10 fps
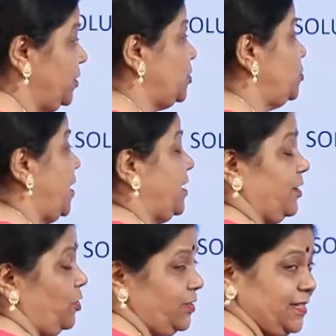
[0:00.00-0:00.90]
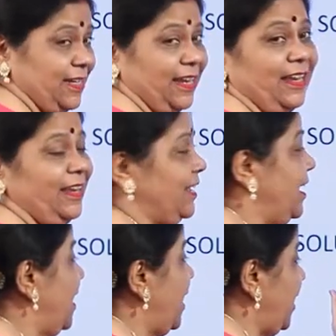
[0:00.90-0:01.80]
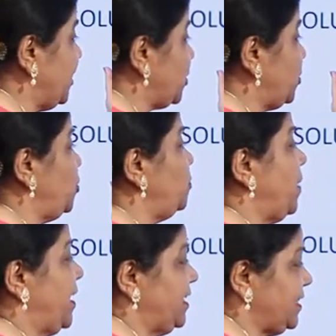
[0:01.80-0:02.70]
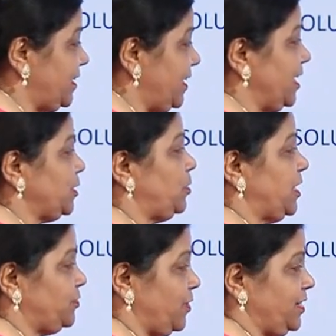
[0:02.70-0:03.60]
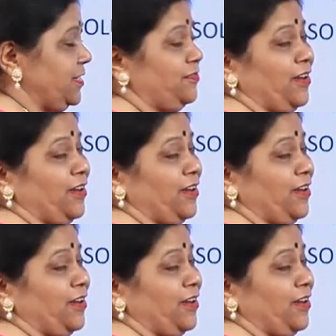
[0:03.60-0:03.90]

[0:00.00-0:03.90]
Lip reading: So, I cannot say x cube minus 3x plus 1 is a